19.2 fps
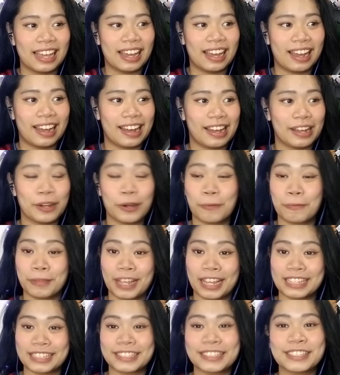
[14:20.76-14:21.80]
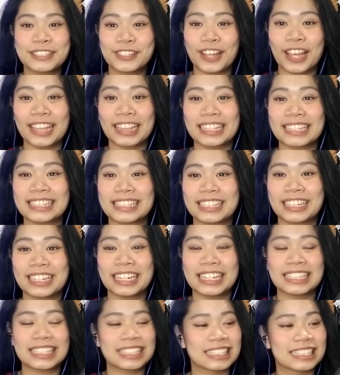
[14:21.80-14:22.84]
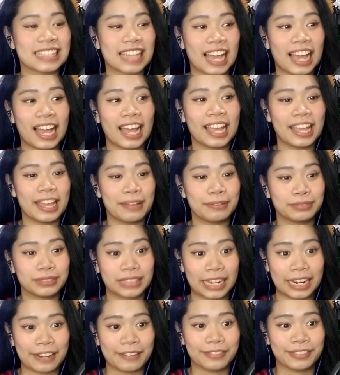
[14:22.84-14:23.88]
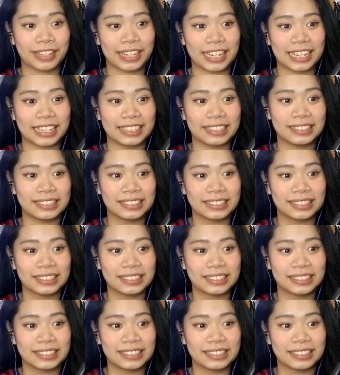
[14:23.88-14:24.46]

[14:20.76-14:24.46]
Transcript: I hope you guys are enjoying this series because I am terrified.